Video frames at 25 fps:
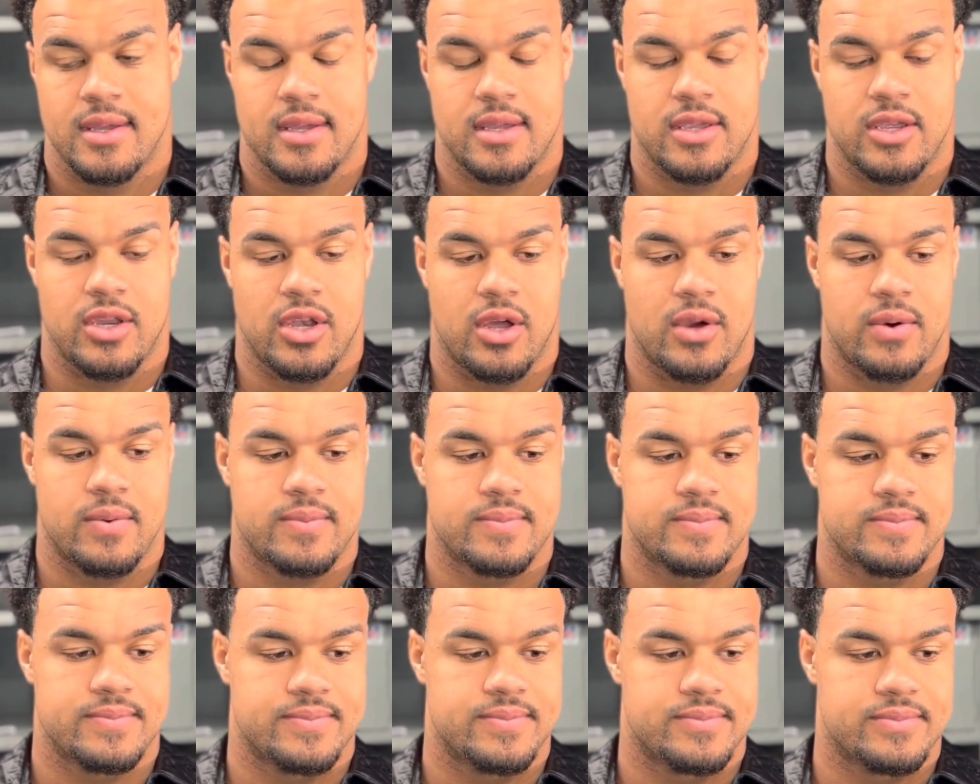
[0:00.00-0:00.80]
you know,
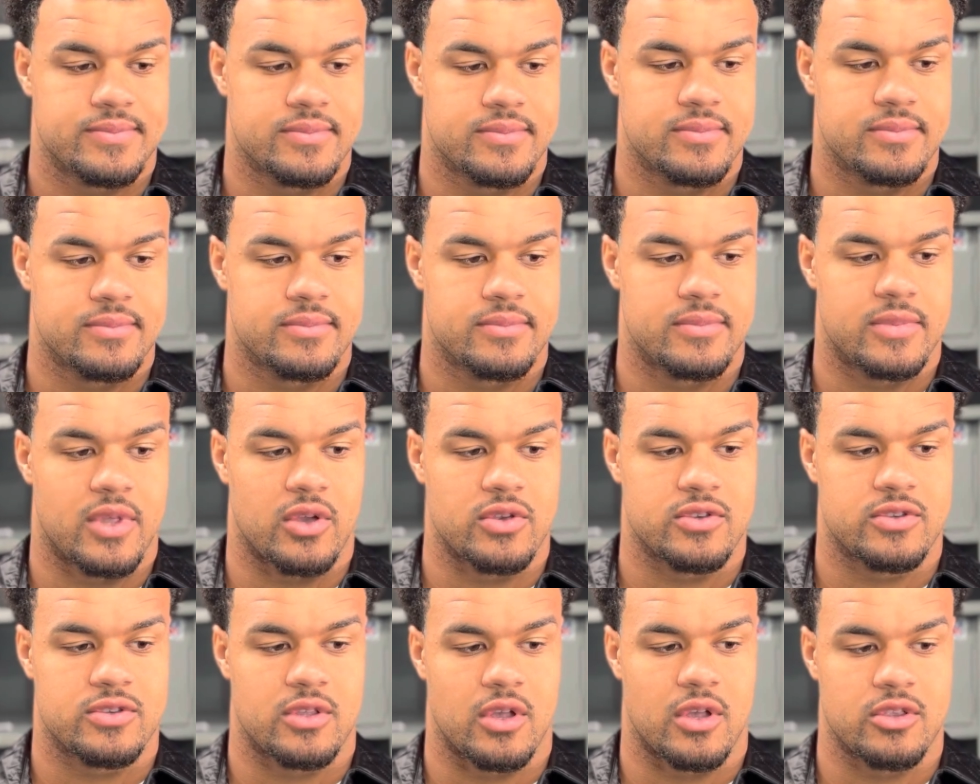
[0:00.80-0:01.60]

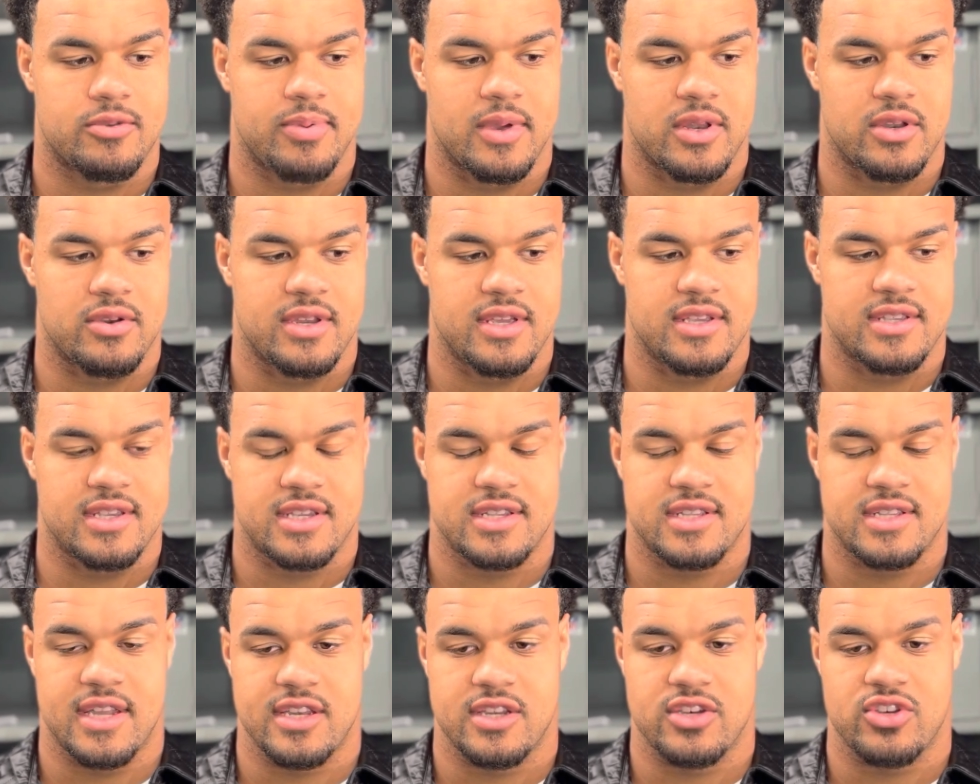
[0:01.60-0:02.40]
those penalties
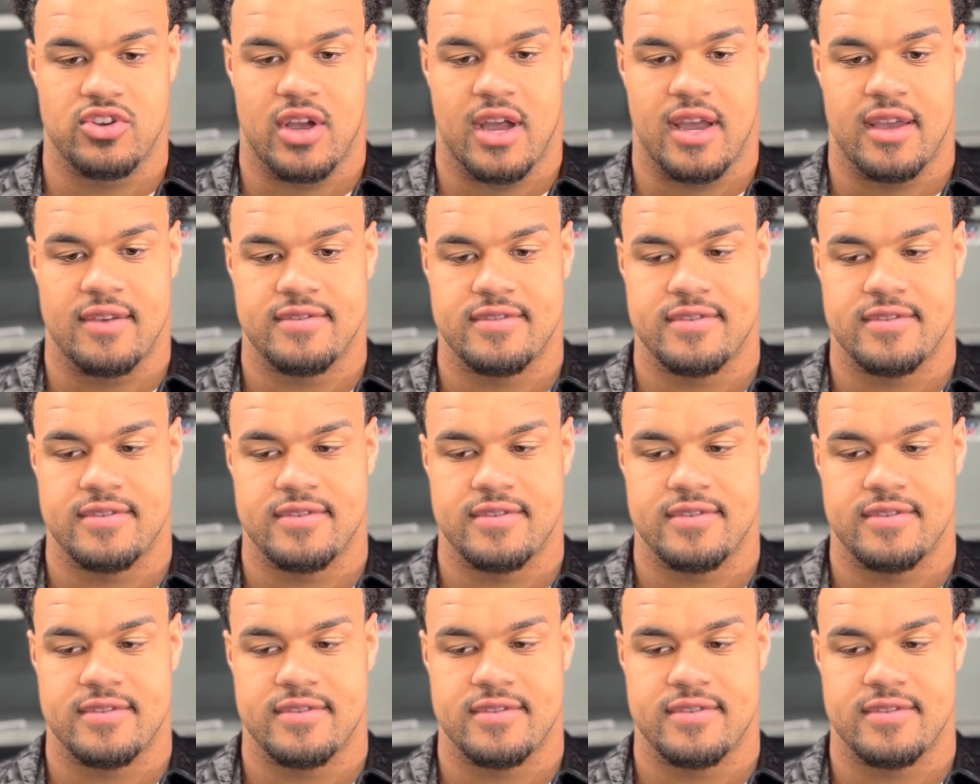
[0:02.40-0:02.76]
extended drives.